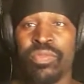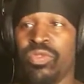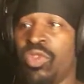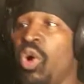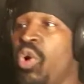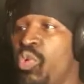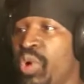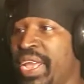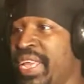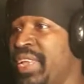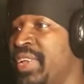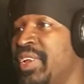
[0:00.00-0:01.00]
no
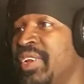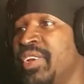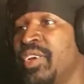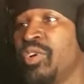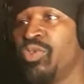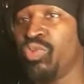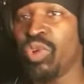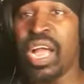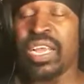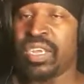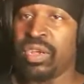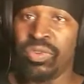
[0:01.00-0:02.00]
way
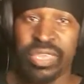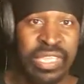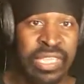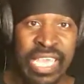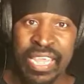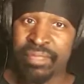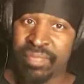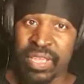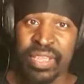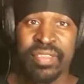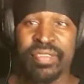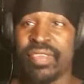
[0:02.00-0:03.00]
Roc gonna escape
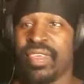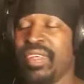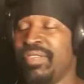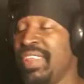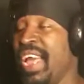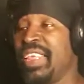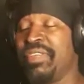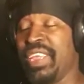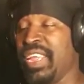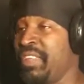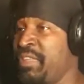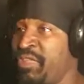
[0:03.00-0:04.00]
this. Not
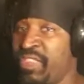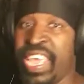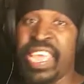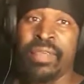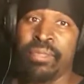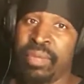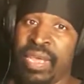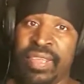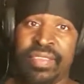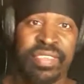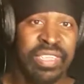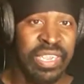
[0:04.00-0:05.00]
even his fan
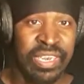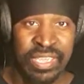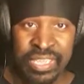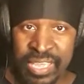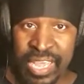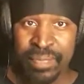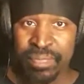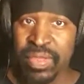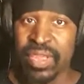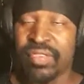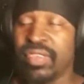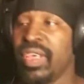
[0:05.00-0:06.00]
base can escape
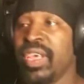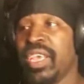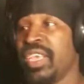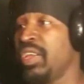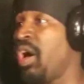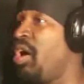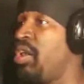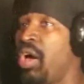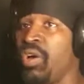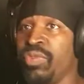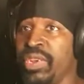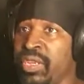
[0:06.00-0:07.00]
this. And y'all
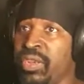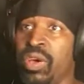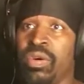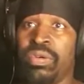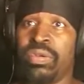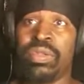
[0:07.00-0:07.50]
already know